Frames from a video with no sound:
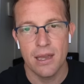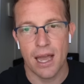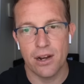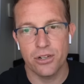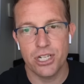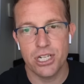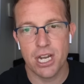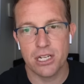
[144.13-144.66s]
"I
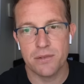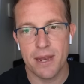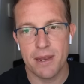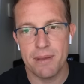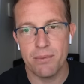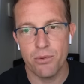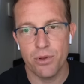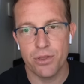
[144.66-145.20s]
know she touched many
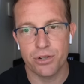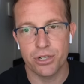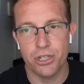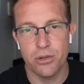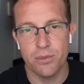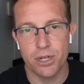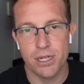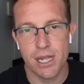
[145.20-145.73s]
people with her
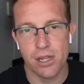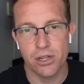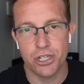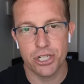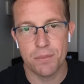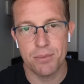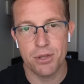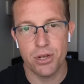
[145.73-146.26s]
humor,
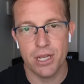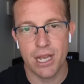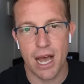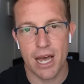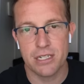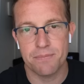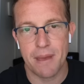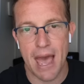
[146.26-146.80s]
intelligence, beauty,
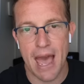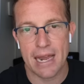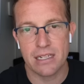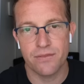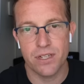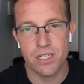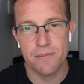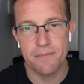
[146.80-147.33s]
gossip,
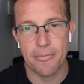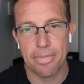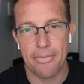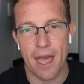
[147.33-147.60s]
activism,